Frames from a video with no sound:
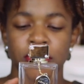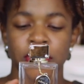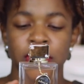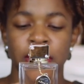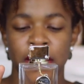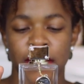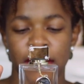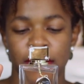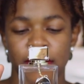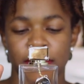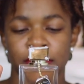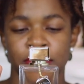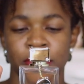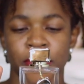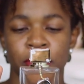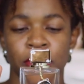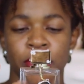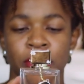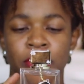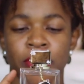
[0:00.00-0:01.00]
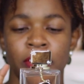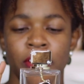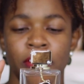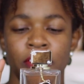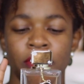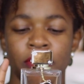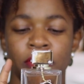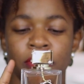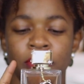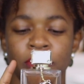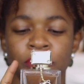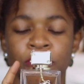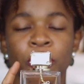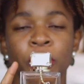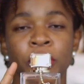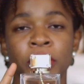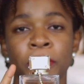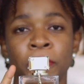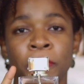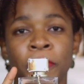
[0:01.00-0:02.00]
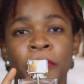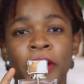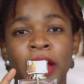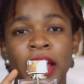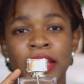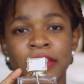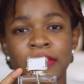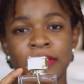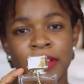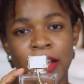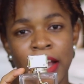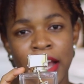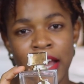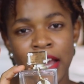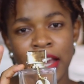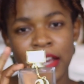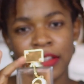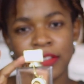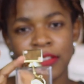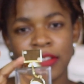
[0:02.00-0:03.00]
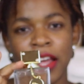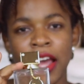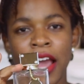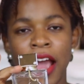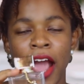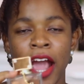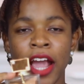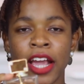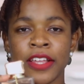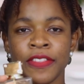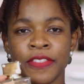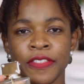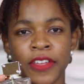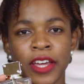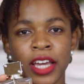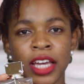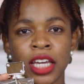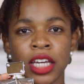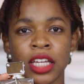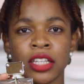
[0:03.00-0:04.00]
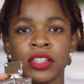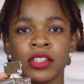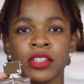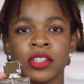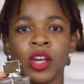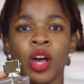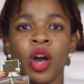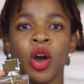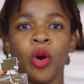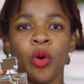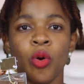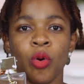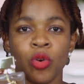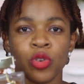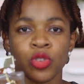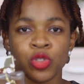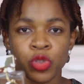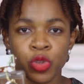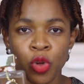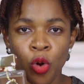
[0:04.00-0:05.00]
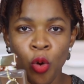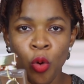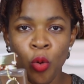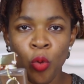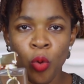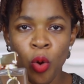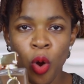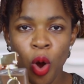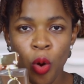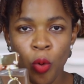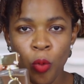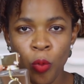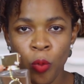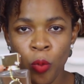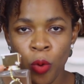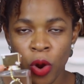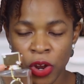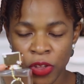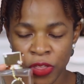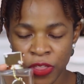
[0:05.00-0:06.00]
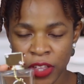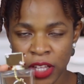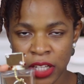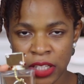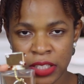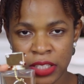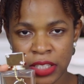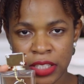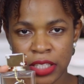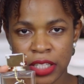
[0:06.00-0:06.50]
Yeah, so for the price, guys, I think it's so worth it.